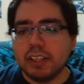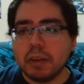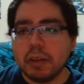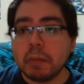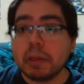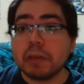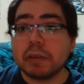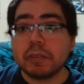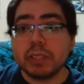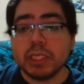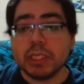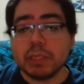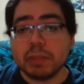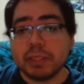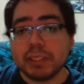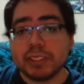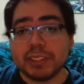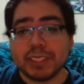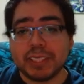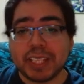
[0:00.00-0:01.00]
But it really
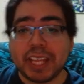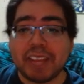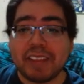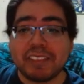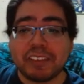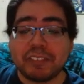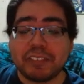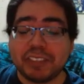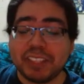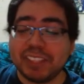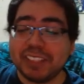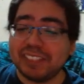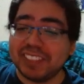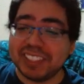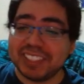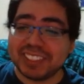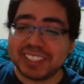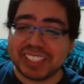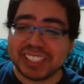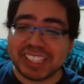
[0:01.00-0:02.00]
depends on the game, and it really
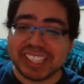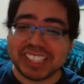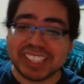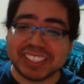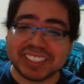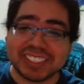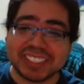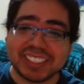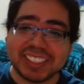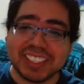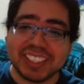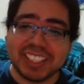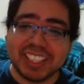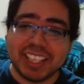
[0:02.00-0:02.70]
depends on the list.